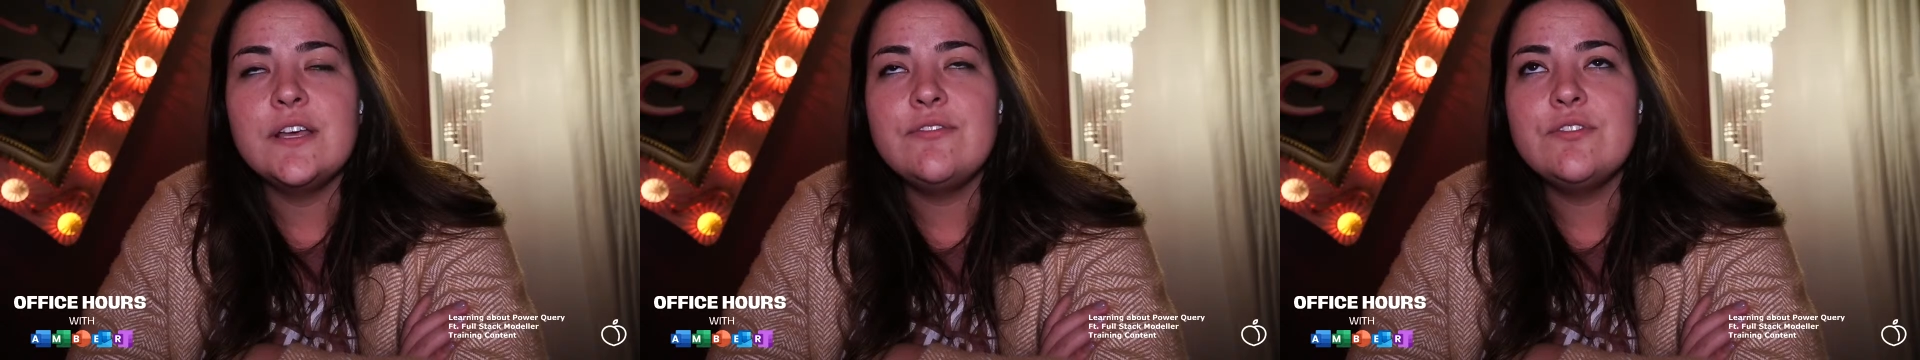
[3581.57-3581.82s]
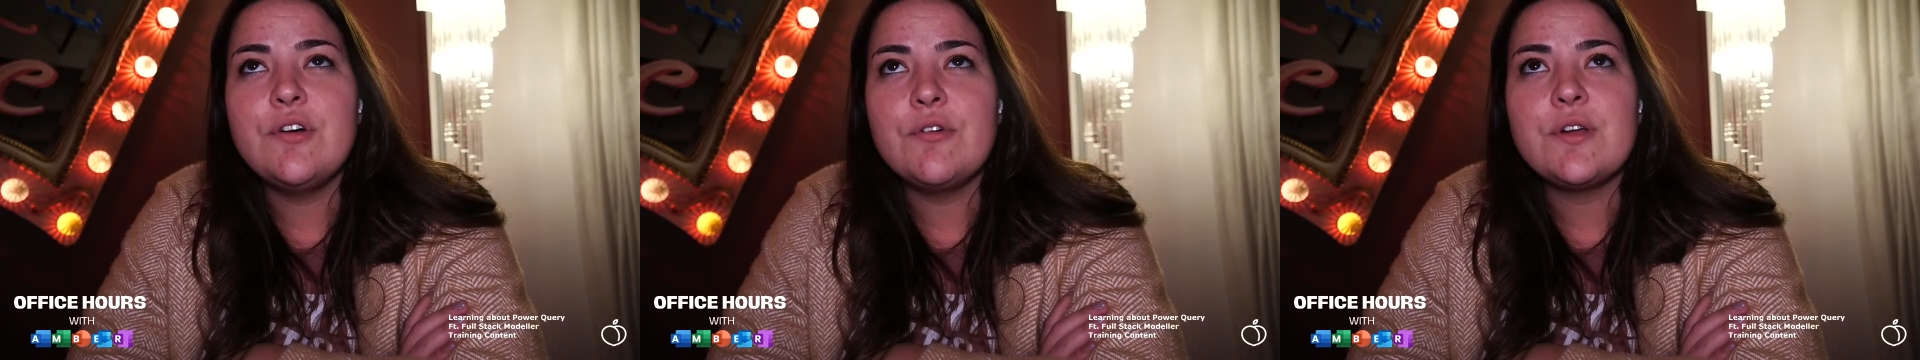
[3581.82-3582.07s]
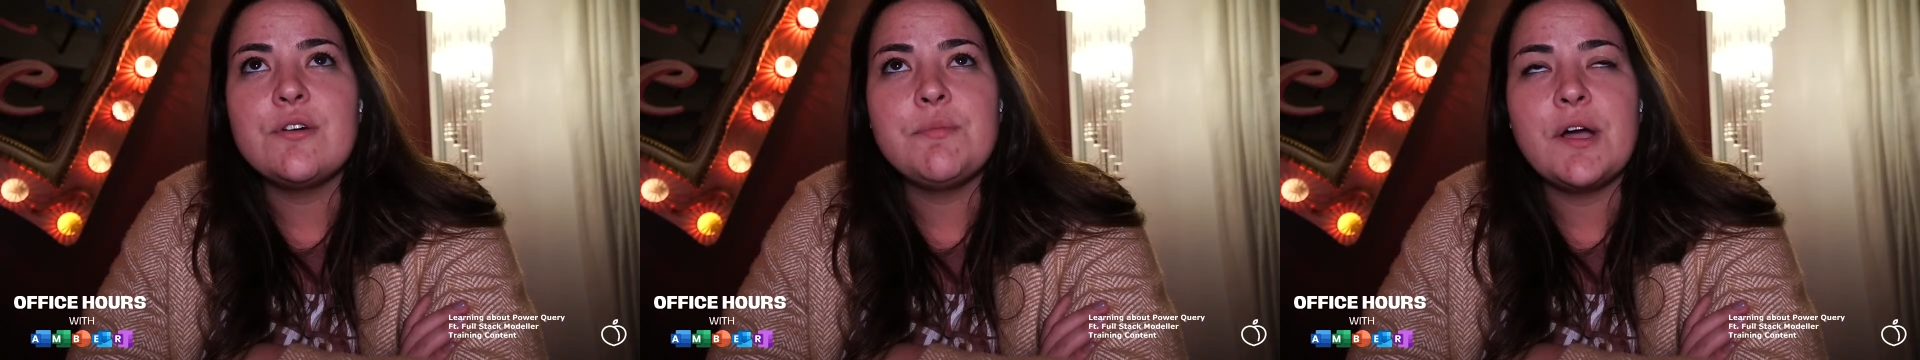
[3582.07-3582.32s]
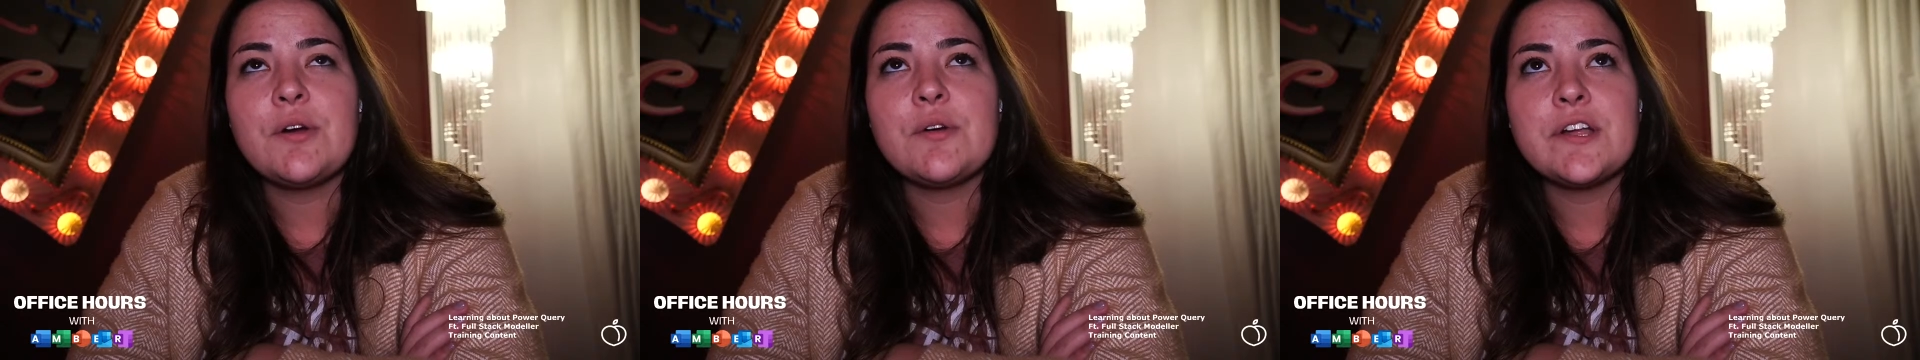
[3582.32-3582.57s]
you don't know
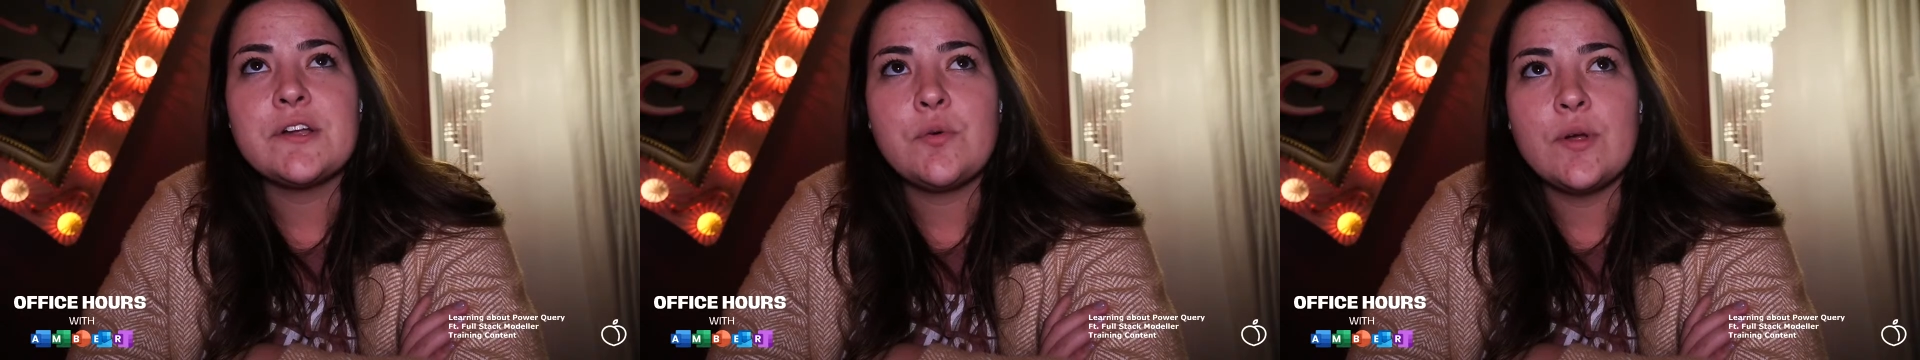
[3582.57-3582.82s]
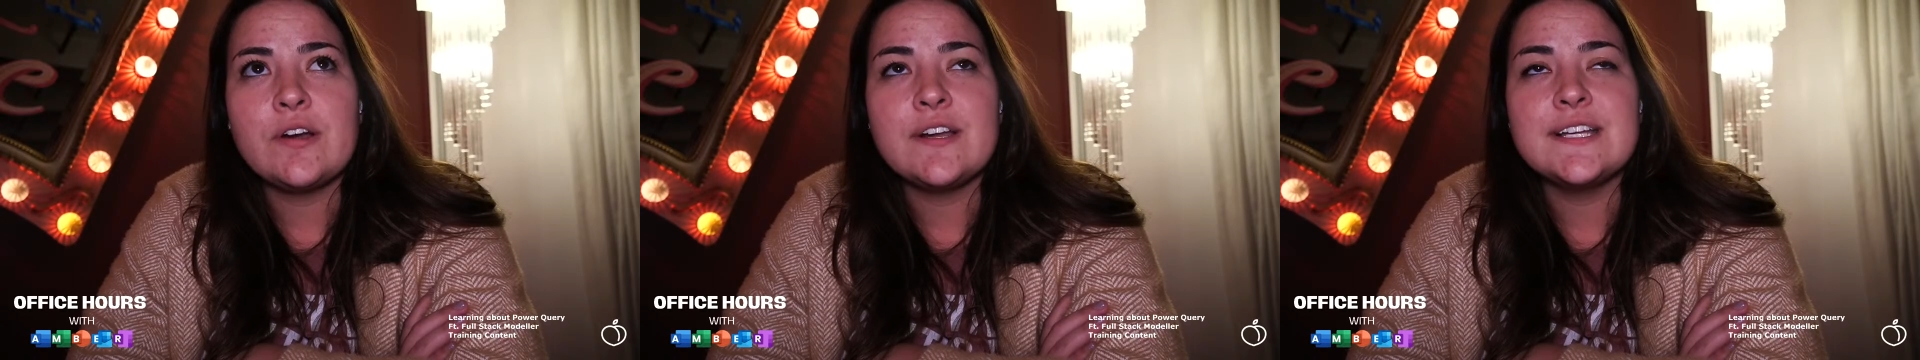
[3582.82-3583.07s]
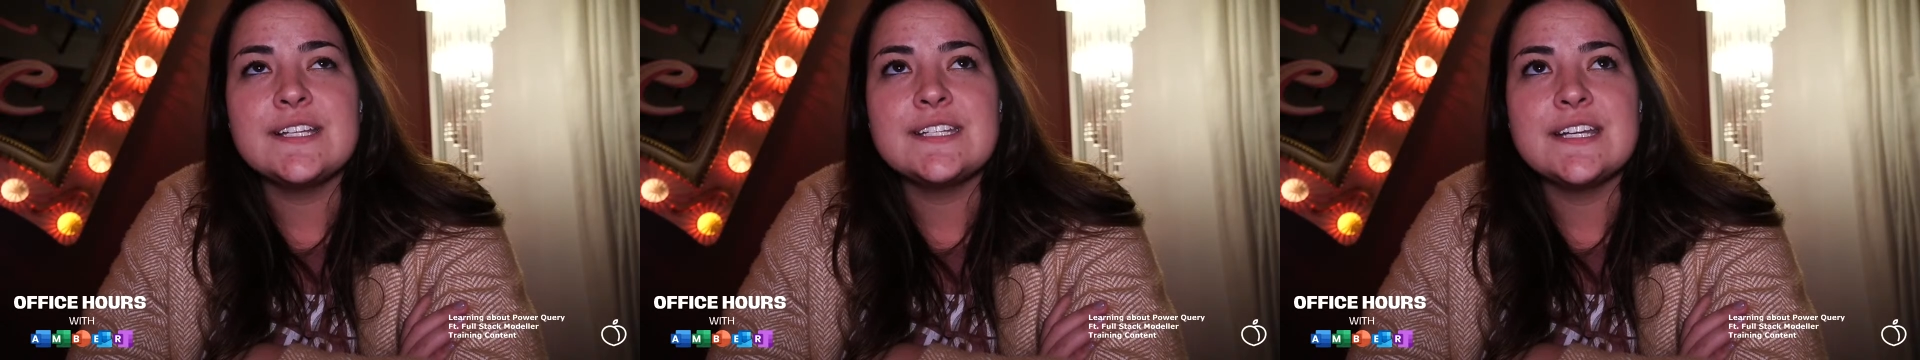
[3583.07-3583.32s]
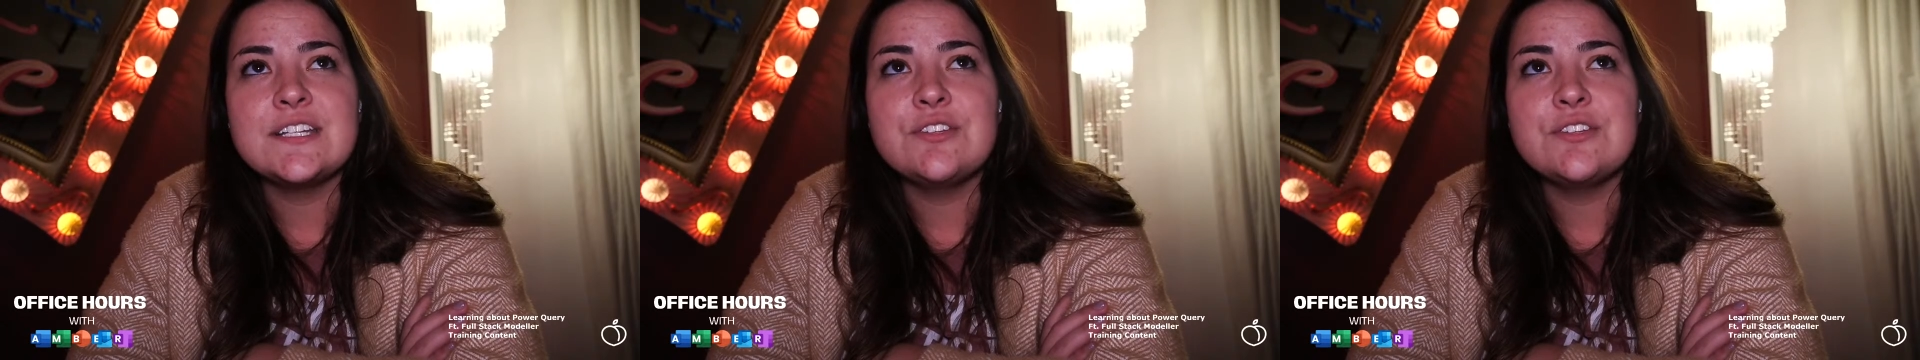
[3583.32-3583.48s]
Power Query exists,